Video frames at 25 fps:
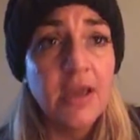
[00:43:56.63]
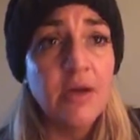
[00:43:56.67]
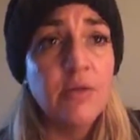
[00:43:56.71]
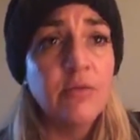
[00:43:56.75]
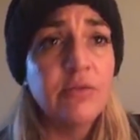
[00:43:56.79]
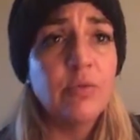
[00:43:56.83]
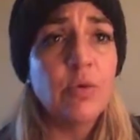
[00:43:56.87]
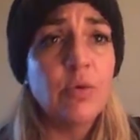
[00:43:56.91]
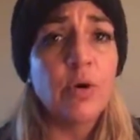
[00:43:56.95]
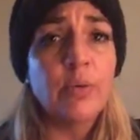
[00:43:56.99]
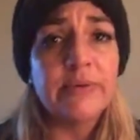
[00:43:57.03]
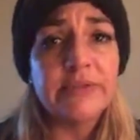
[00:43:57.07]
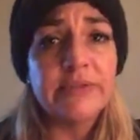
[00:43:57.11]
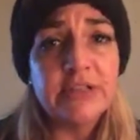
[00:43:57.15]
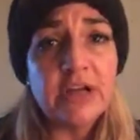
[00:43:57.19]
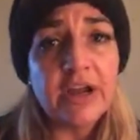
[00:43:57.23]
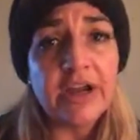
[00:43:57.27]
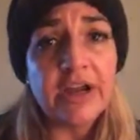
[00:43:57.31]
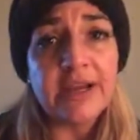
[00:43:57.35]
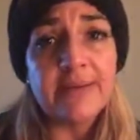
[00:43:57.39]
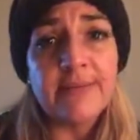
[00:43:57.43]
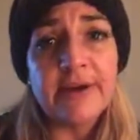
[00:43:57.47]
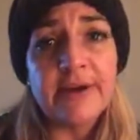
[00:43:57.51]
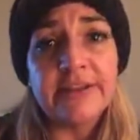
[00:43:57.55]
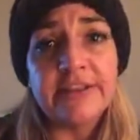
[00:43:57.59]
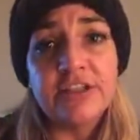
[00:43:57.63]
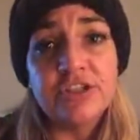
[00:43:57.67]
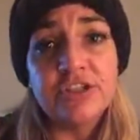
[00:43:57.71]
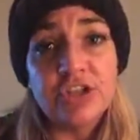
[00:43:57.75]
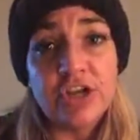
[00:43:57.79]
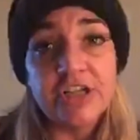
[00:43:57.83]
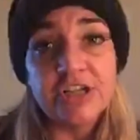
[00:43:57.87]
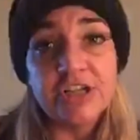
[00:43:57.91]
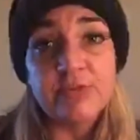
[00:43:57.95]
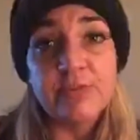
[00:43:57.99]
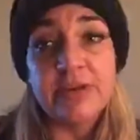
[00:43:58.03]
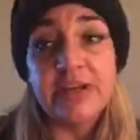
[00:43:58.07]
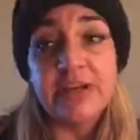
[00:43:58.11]
Weren't we talking about the
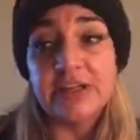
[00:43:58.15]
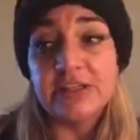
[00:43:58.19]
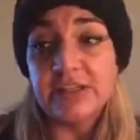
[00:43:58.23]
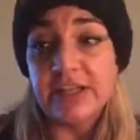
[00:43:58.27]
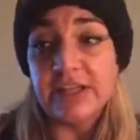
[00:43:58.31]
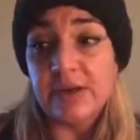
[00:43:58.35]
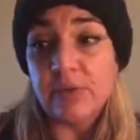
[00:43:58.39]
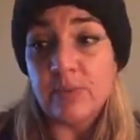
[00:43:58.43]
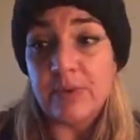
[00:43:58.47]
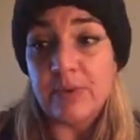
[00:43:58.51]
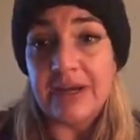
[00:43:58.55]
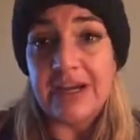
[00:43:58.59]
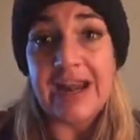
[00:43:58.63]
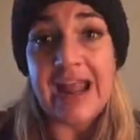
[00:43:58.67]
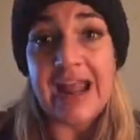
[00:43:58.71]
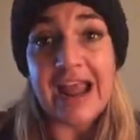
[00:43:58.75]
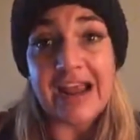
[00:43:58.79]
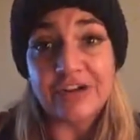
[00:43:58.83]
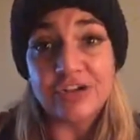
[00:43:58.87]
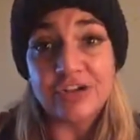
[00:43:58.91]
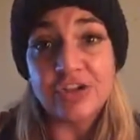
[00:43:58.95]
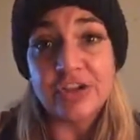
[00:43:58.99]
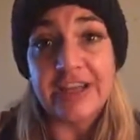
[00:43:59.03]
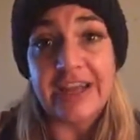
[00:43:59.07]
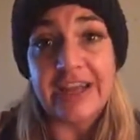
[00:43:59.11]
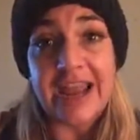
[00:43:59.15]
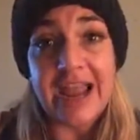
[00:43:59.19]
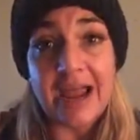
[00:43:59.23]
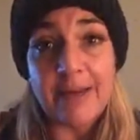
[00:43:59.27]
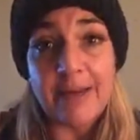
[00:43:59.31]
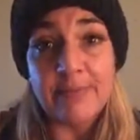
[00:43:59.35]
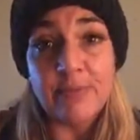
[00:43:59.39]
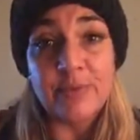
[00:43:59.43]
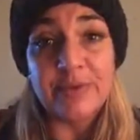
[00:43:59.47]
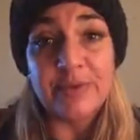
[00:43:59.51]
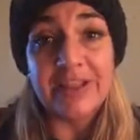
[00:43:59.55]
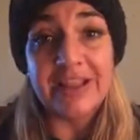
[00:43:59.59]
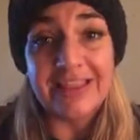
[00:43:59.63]
Judgment is like when it actually
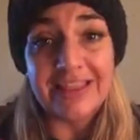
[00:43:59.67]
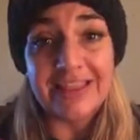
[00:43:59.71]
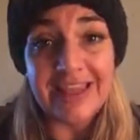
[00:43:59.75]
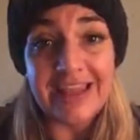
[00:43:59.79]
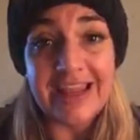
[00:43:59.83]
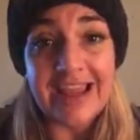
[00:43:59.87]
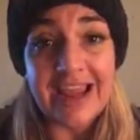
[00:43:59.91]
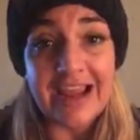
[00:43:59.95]
when the thing